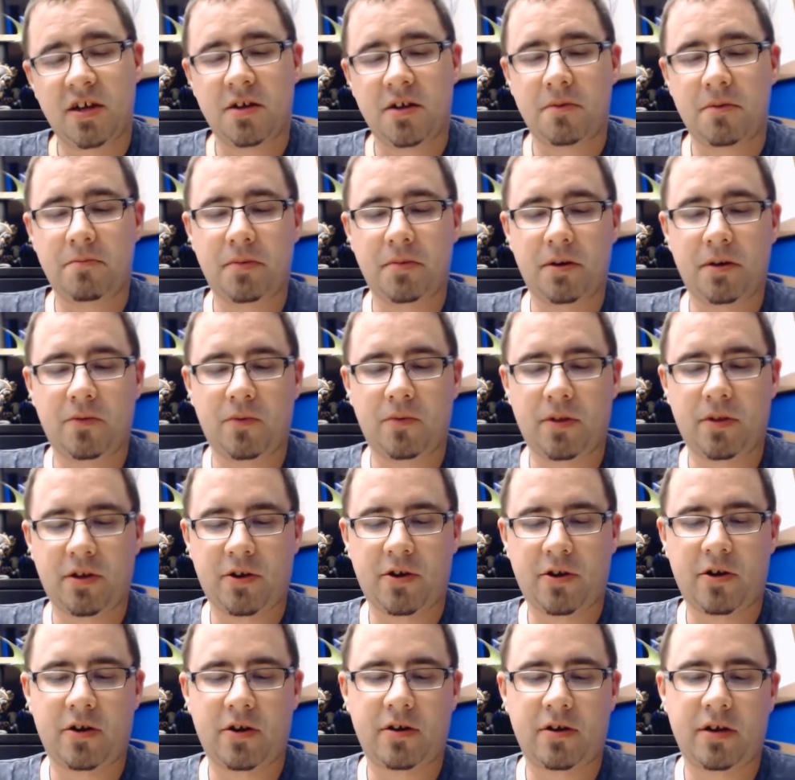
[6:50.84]
but with
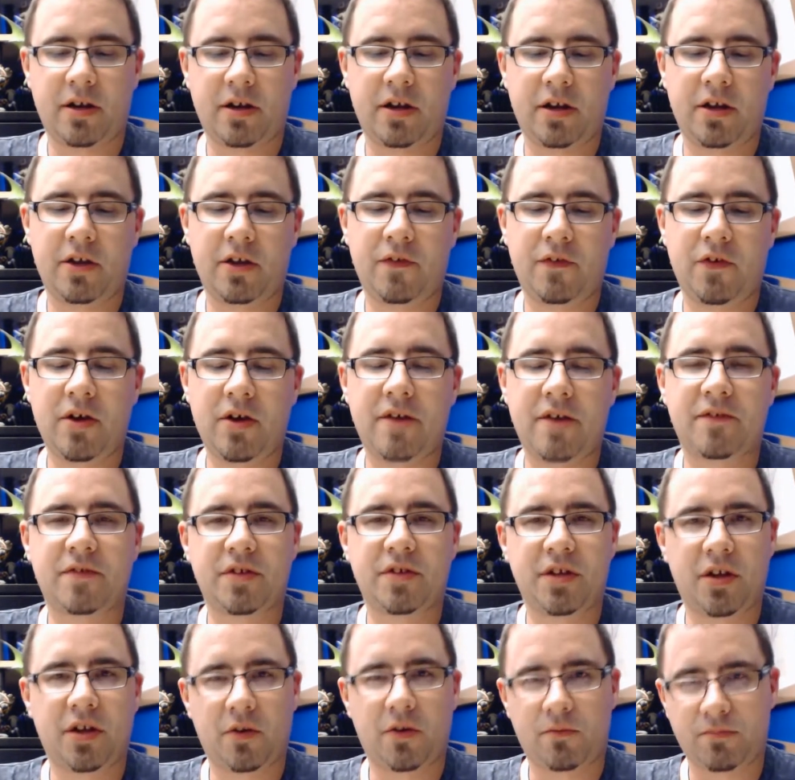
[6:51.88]
her, if you have, you
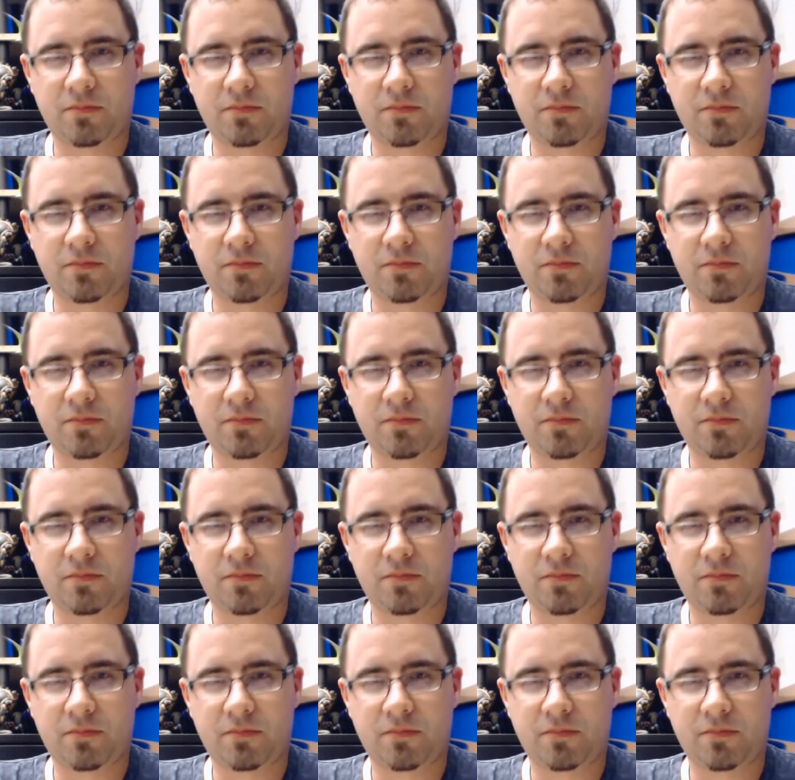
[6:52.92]
know,